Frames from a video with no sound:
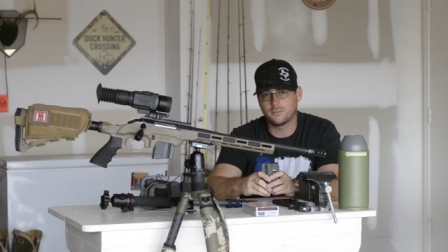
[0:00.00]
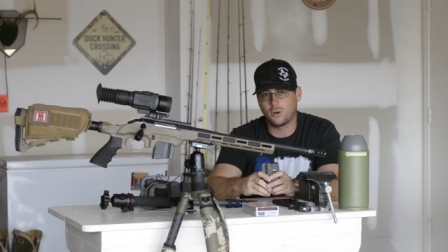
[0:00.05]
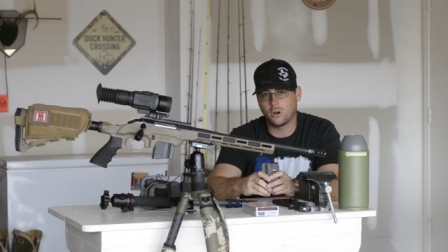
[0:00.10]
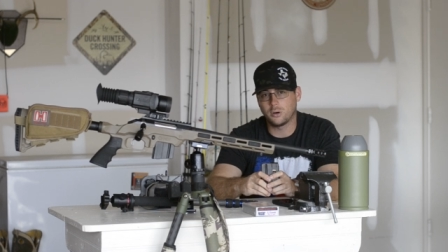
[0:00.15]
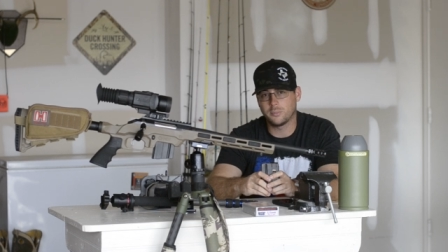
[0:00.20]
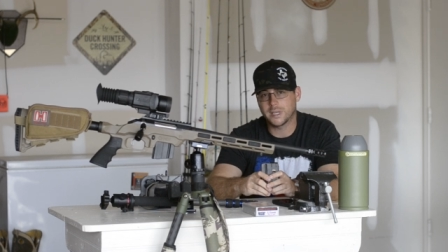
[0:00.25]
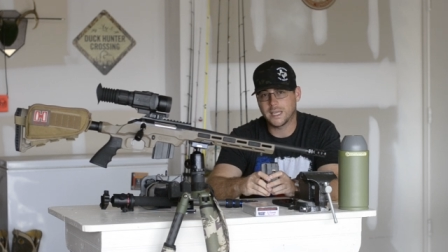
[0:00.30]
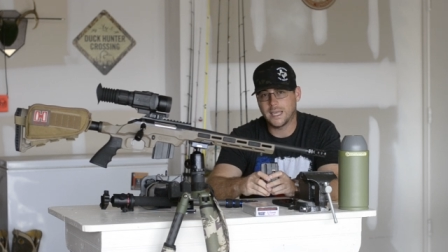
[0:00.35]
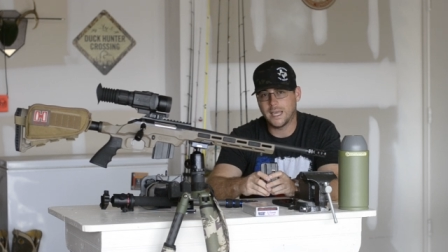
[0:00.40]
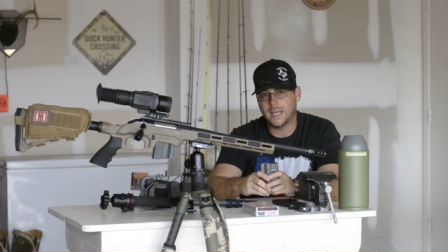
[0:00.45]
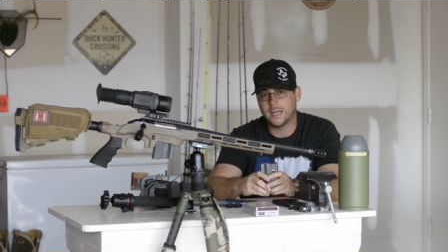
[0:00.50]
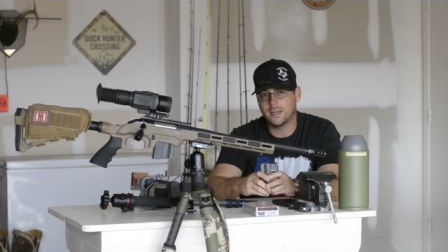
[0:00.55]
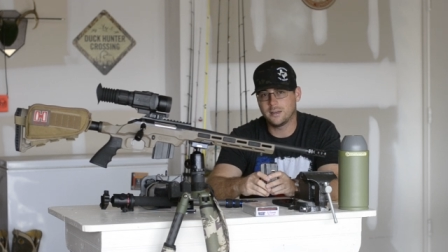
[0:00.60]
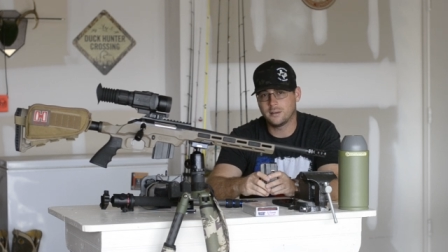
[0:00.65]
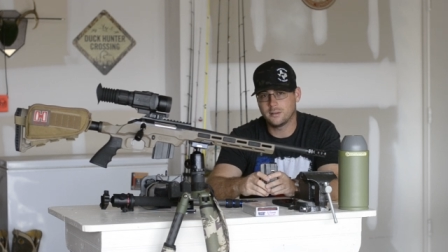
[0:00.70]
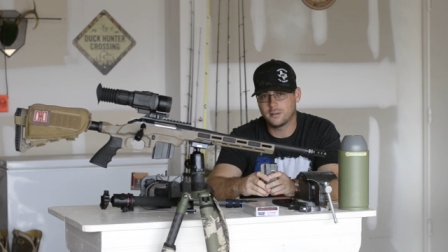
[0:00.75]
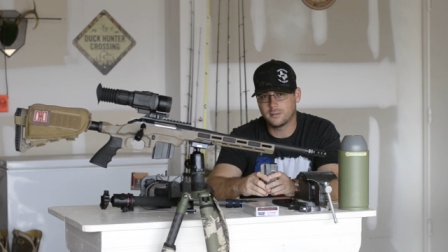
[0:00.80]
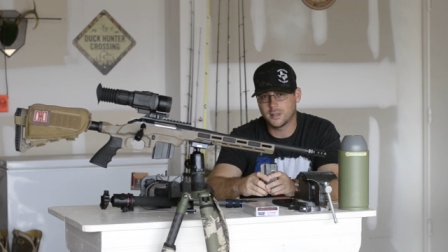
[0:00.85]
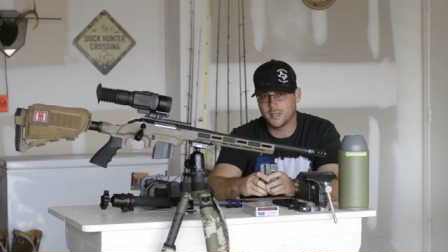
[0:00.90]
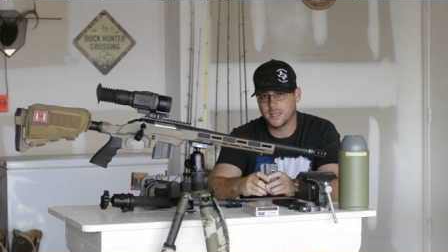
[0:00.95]
Nosler
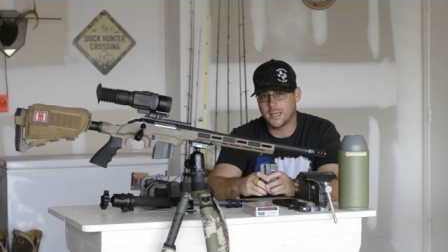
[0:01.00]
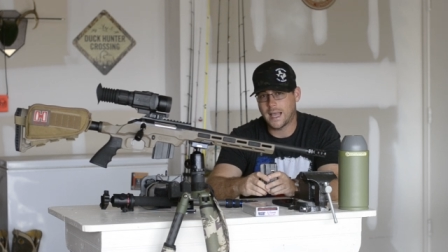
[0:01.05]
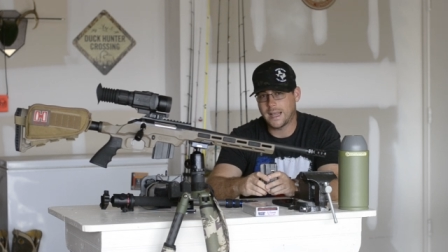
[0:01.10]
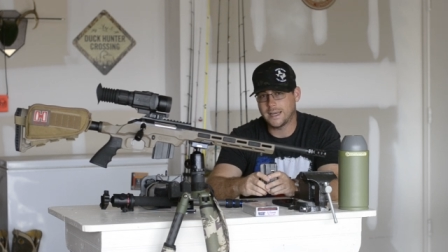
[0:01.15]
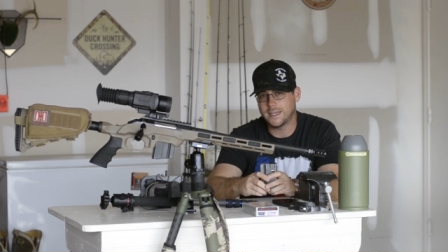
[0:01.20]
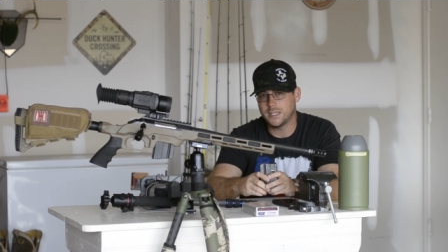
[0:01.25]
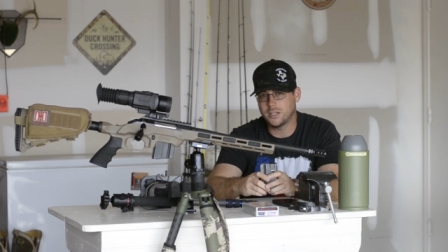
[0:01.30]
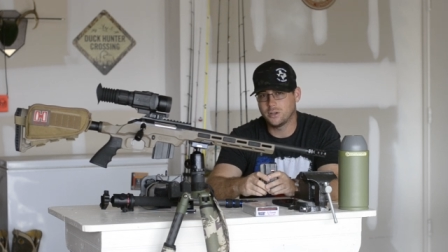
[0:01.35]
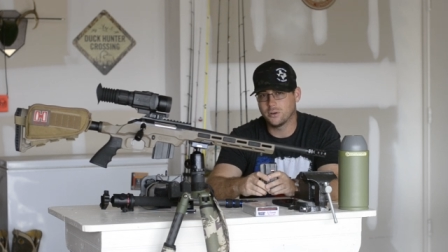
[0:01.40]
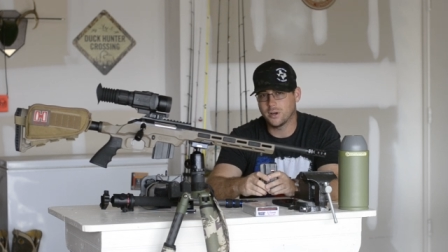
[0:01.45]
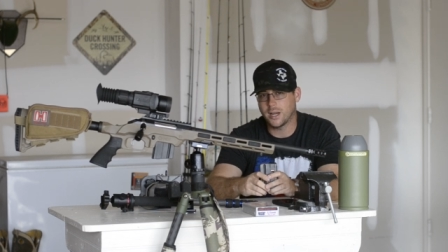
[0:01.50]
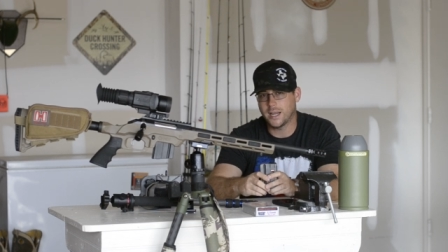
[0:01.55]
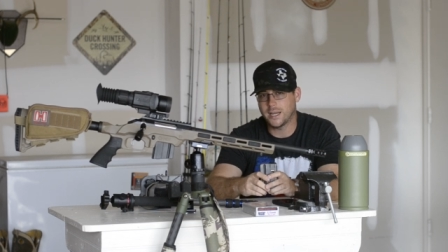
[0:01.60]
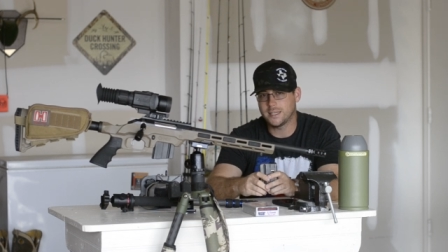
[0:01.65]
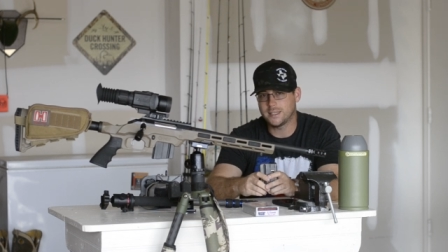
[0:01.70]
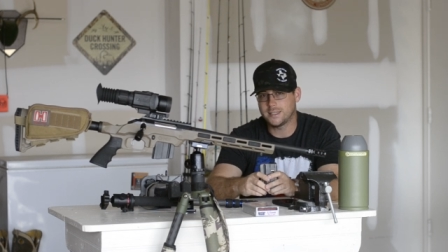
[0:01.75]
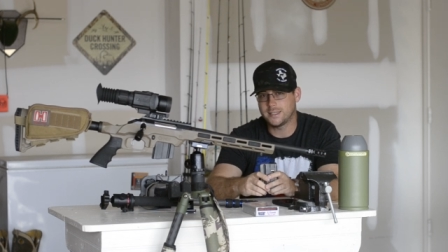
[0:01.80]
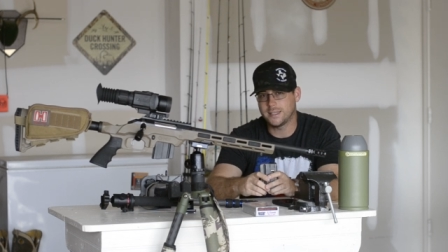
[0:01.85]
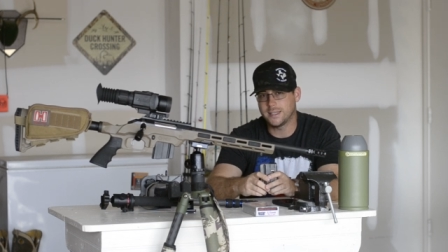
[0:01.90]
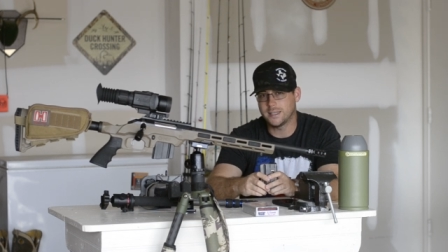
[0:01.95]
Varmageddon, the
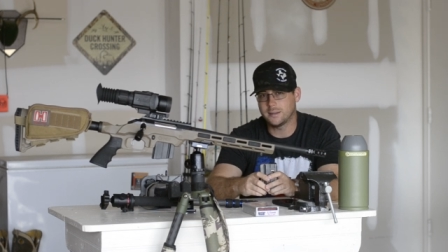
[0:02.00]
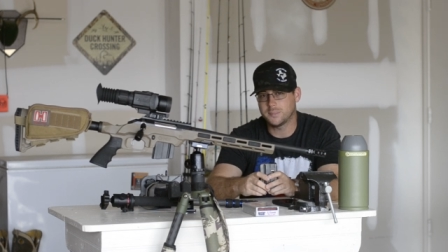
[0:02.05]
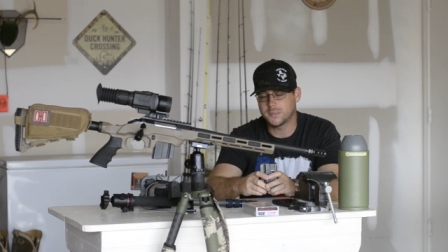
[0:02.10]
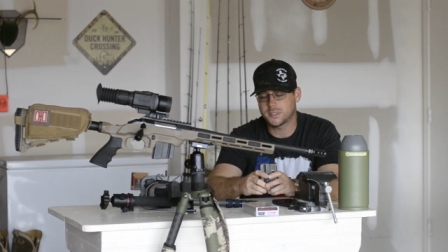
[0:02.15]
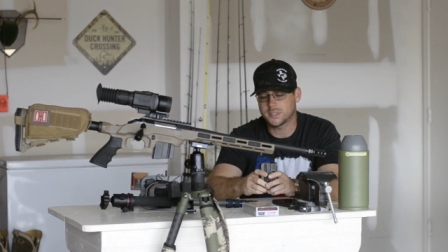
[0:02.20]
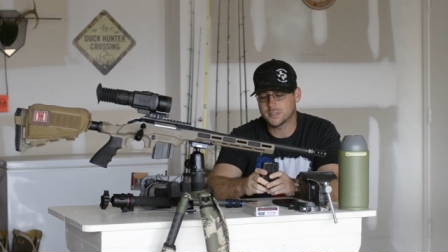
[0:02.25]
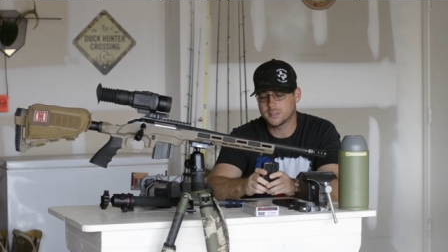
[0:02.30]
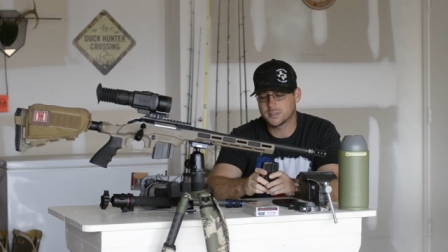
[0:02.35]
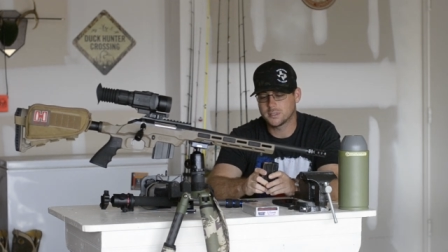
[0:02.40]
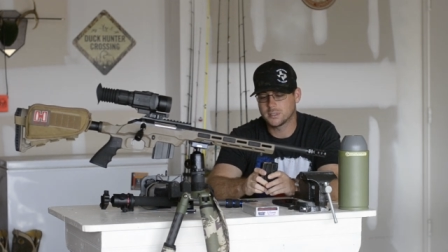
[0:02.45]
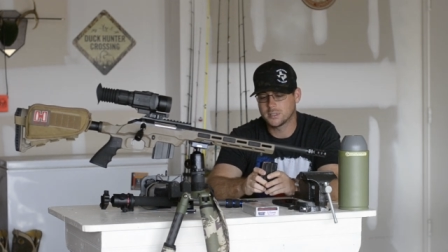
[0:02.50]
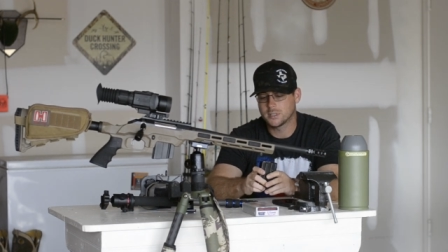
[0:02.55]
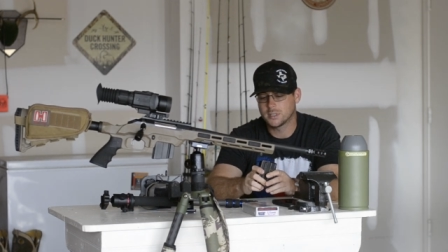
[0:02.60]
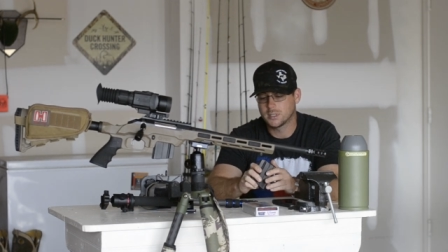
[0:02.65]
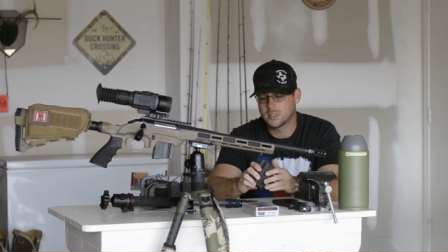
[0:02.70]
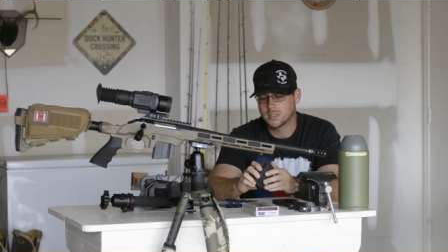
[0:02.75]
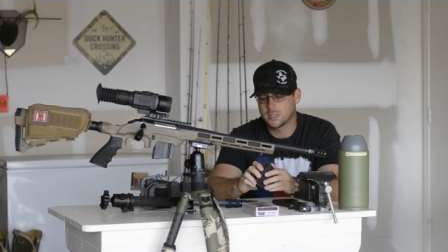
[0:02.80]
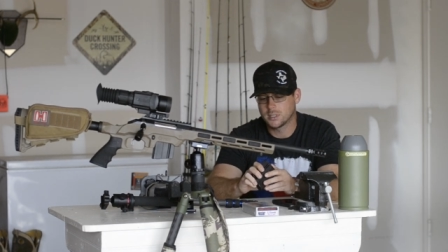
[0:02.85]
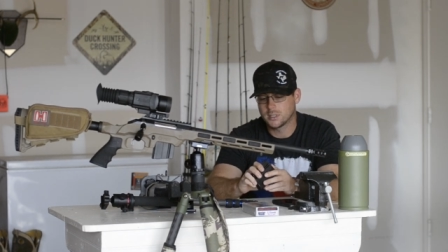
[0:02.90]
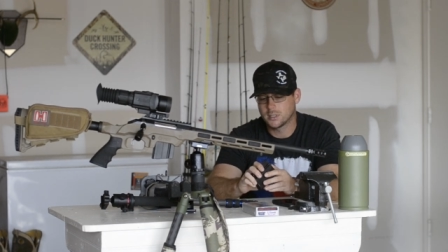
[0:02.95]
90 grain
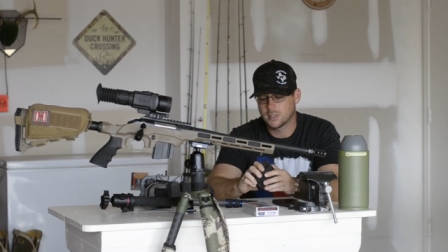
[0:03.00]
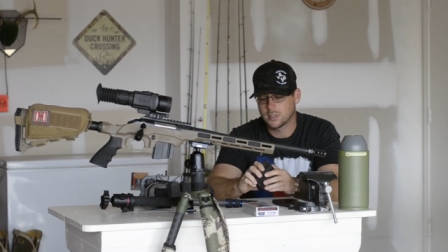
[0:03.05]
tipped.